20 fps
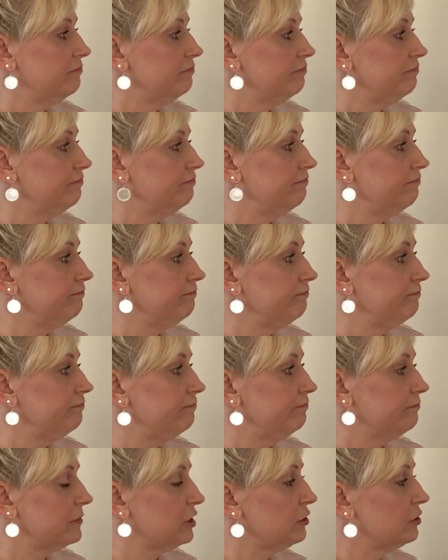Um,
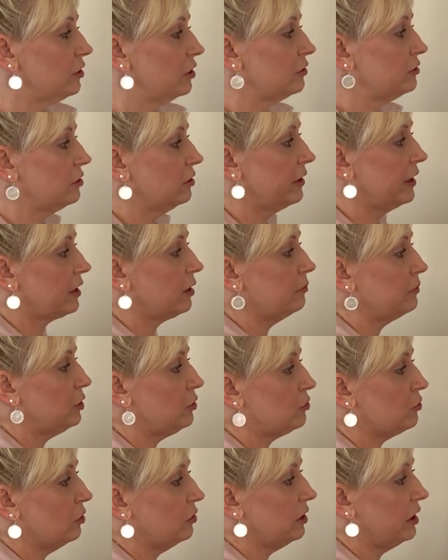there's also like a
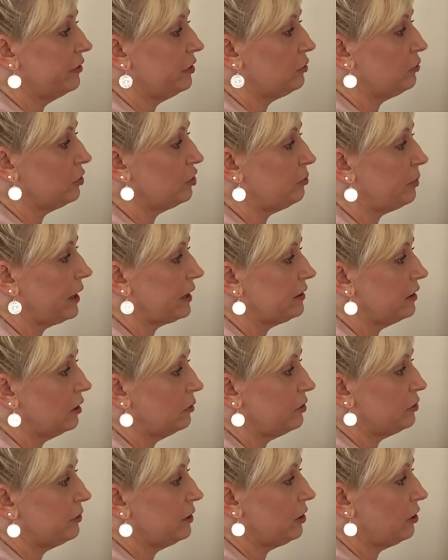mutual love and respect
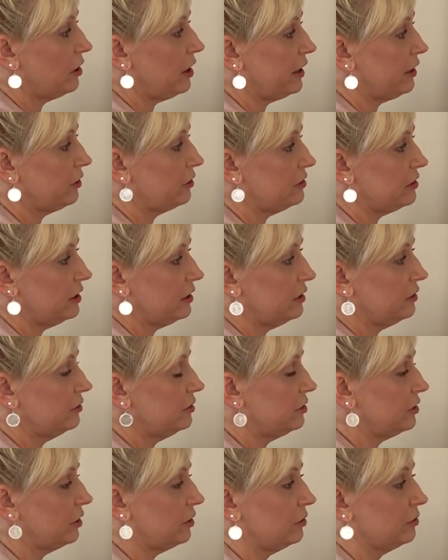there between our higher
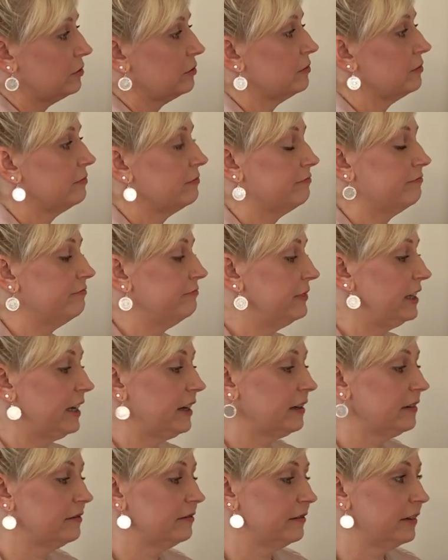selves. So yeah,
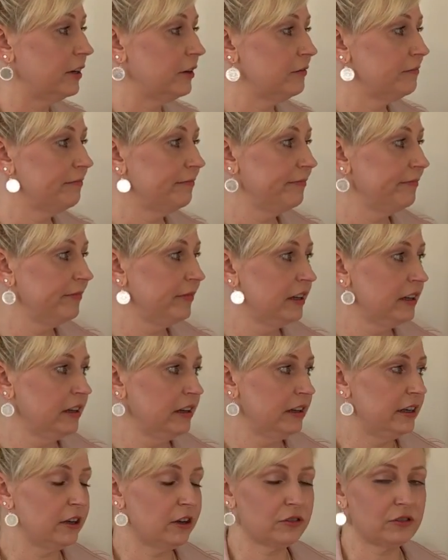no.
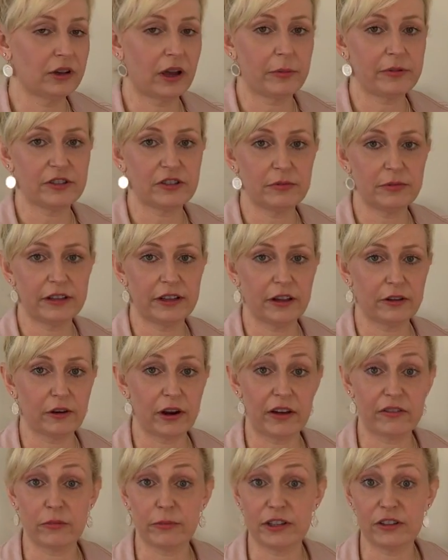He also happens to be the other
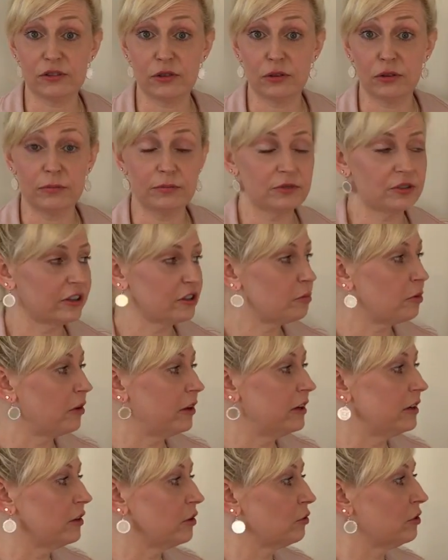half of my soul. So that's
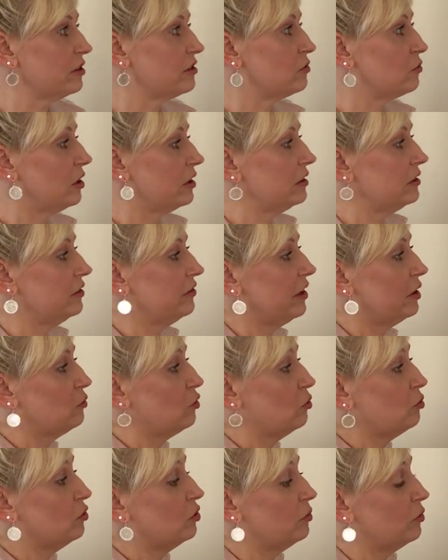probably another reason why the divine
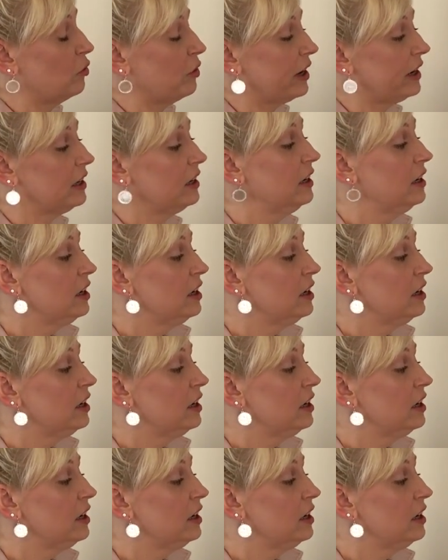won't pull him away.